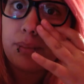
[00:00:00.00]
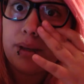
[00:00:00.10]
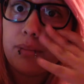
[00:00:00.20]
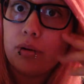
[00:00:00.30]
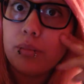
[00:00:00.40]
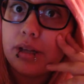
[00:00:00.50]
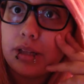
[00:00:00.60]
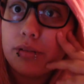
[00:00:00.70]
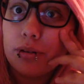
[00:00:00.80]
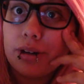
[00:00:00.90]
to pay more
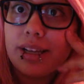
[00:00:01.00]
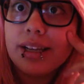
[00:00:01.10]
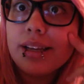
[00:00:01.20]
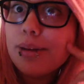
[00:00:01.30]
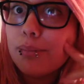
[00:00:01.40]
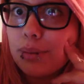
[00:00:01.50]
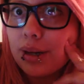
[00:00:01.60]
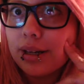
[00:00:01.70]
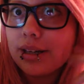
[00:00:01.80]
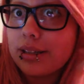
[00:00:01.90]
money for it,
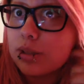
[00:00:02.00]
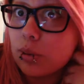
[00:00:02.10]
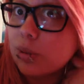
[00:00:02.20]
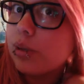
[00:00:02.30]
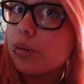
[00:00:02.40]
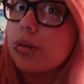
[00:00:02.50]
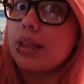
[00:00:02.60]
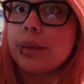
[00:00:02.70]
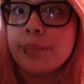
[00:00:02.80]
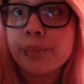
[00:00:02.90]
but totally worth
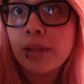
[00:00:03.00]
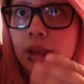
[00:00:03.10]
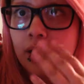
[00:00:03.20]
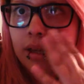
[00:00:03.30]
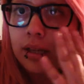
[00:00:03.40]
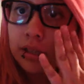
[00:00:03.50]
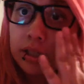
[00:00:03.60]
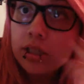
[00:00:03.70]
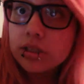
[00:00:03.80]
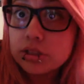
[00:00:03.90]
it.
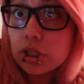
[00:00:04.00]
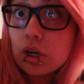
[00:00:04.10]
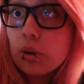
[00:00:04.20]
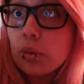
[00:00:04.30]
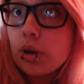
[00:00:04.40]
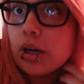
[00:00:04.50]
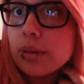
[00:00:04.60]
So